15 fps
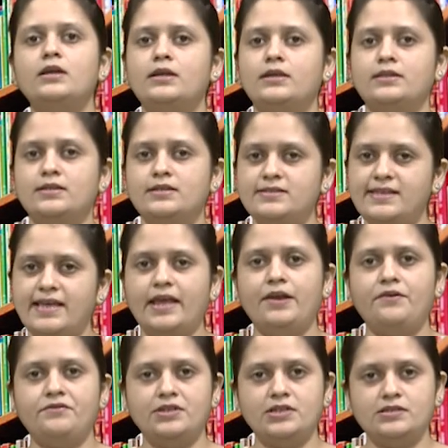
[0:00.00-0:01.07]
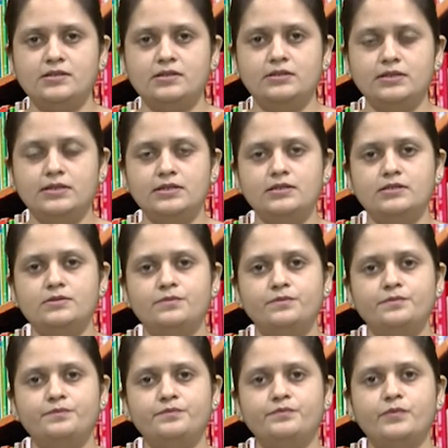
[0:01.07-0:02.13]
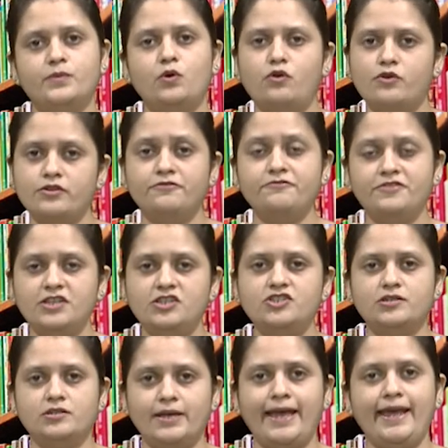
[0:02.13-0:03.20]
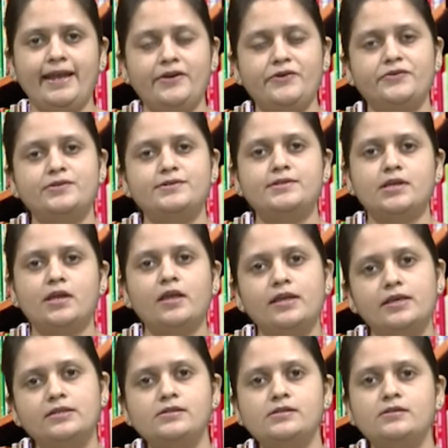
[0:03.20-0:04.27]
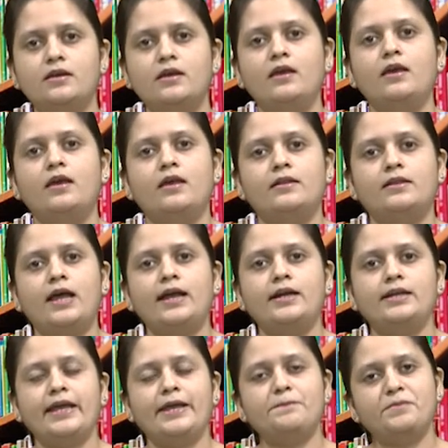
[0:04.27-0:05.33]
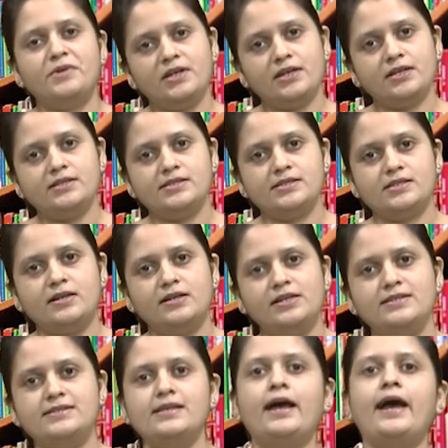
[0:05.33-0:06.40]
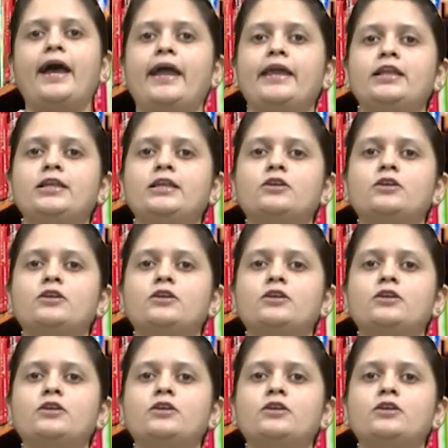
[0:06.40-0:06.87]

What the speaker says: The second reason is, or the feature characteristic is, that empirical studies are highly